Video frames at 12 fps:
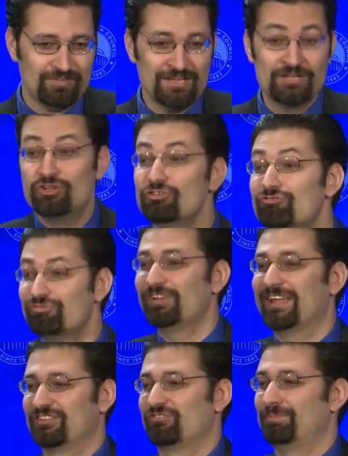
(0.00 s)
Usually
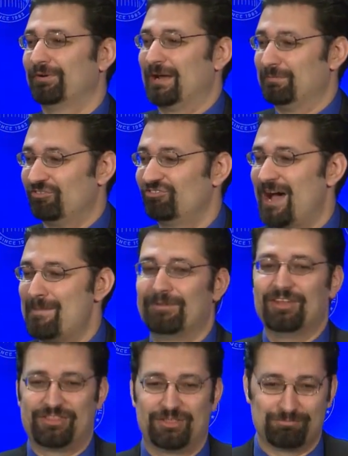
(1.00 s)
at this point, I would stop and
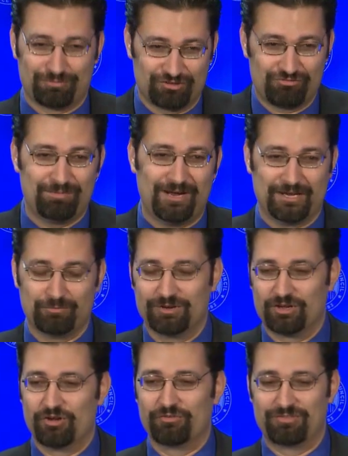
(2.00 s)
let them respond, and we'd
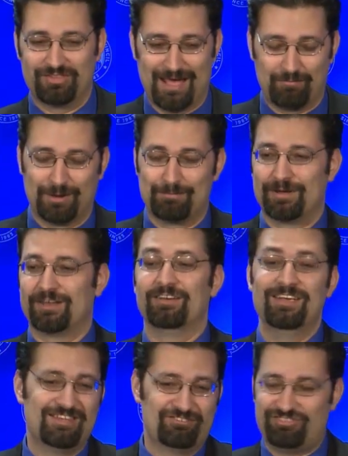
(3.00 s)
go that way. But
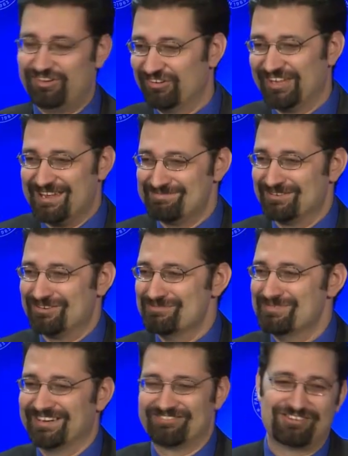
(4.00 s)
she only gave me 2
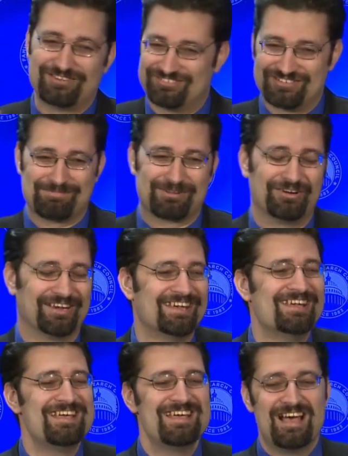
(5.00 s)
minutes, so I just kept going.
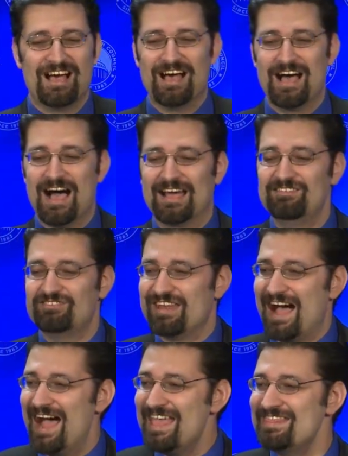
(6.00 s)
I said,
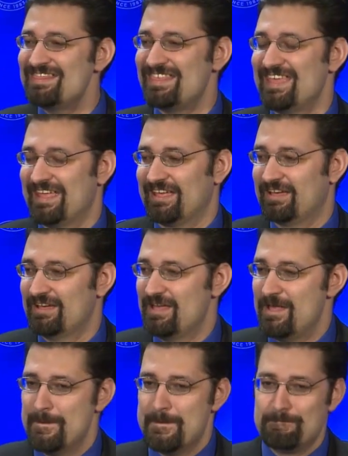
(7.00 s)
I think
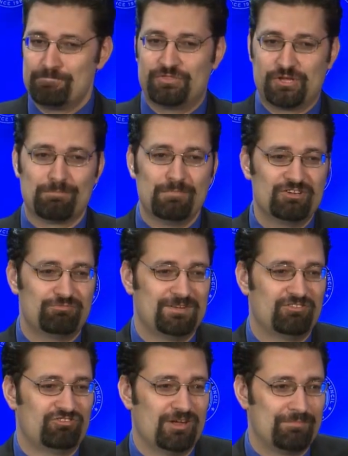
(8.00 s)
there must be
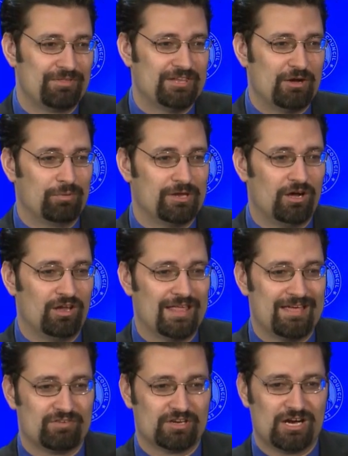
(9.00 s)
something that we all
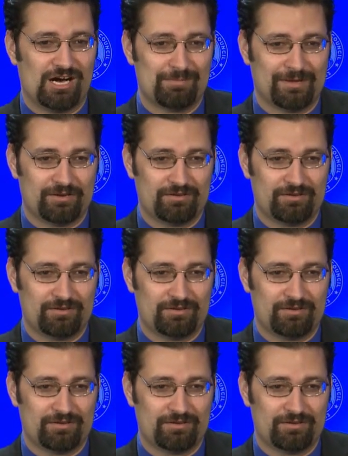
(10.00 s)
have in common.